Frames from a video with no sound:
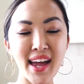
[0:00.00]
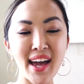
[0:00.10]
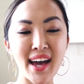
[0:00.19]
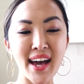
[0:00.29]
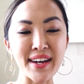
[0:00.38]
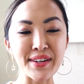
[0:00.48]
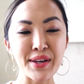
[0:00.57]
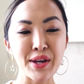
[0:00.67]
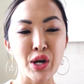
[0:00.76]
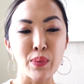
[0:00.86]
and
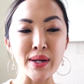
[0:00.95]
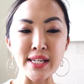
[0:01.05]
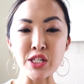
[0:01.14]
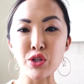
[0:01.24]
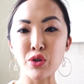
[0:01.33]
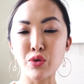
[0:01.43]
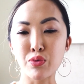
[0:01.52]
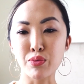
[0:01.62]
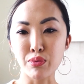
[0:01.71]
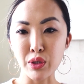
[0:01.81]
we just
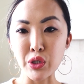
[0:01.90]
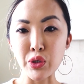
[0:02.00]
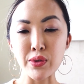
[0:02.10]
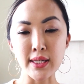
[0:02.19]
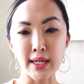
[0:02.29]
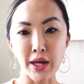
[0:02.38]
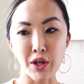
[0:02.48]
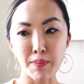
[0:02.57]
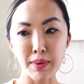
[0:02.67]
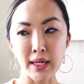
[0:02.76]
grew
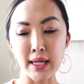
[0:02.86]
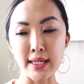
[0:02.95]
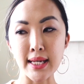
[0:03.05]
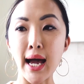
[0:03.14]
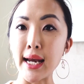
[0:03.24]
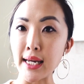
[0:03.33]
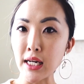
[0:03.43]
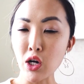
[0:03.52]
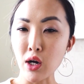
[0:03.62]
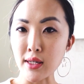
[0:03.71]
together because I
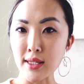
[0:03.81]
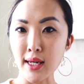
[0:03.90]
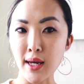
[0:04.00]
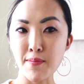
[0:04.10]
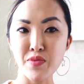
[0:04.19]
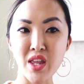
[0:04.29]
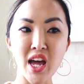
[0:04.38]
needed content